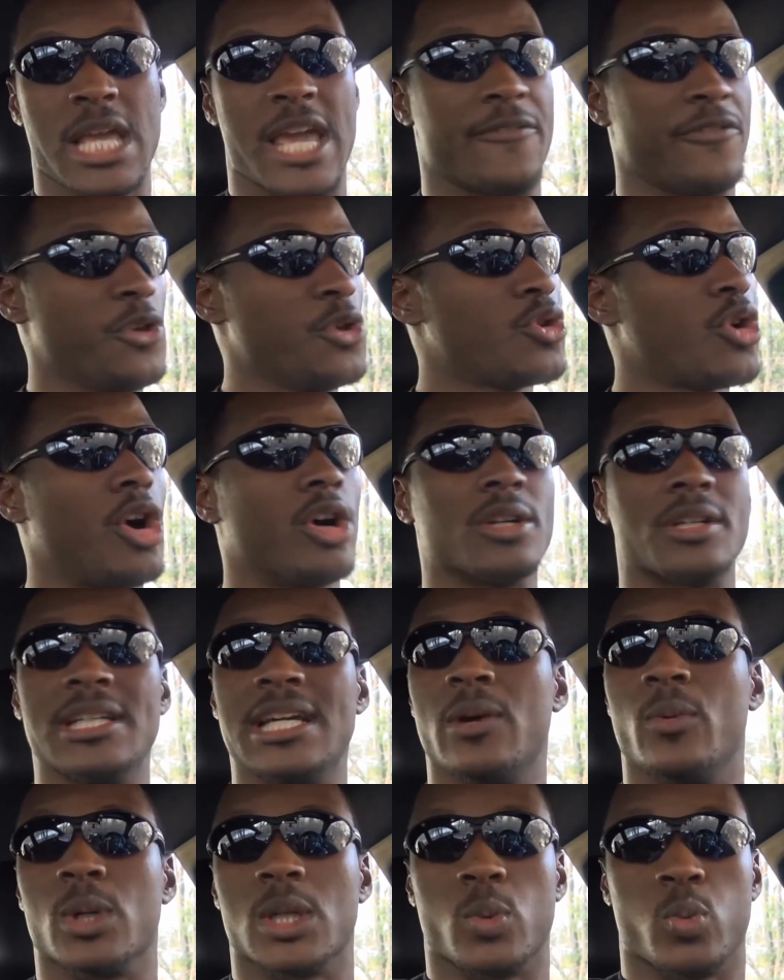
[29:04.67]
If you're going
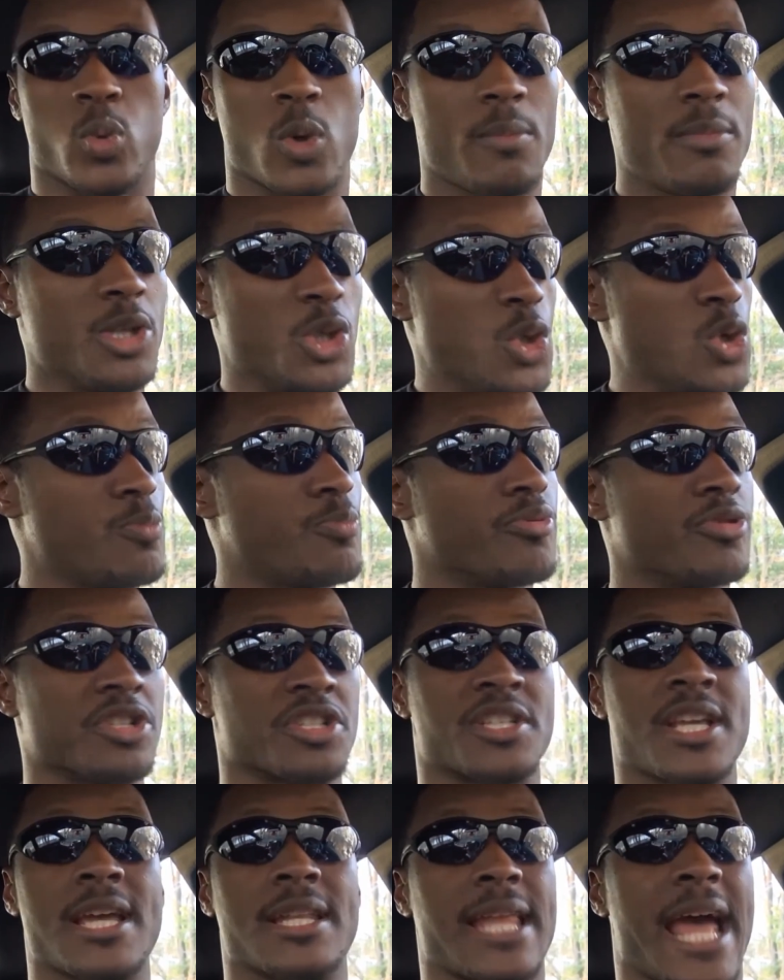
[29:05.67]
to deal with a woman, you
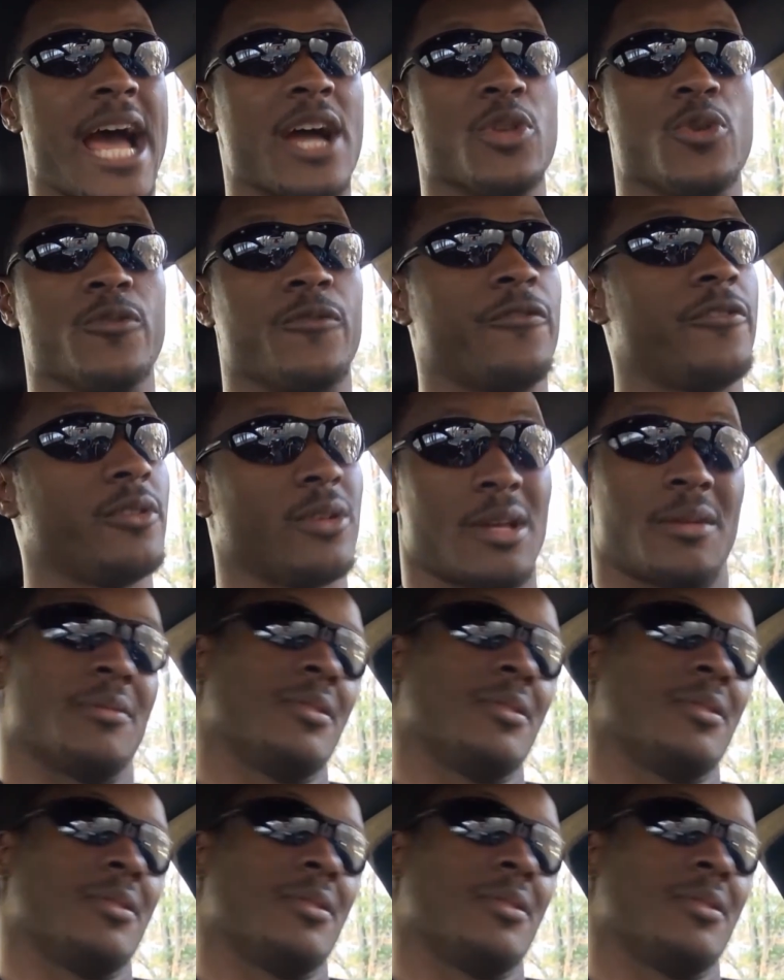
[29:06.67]
present how you feel.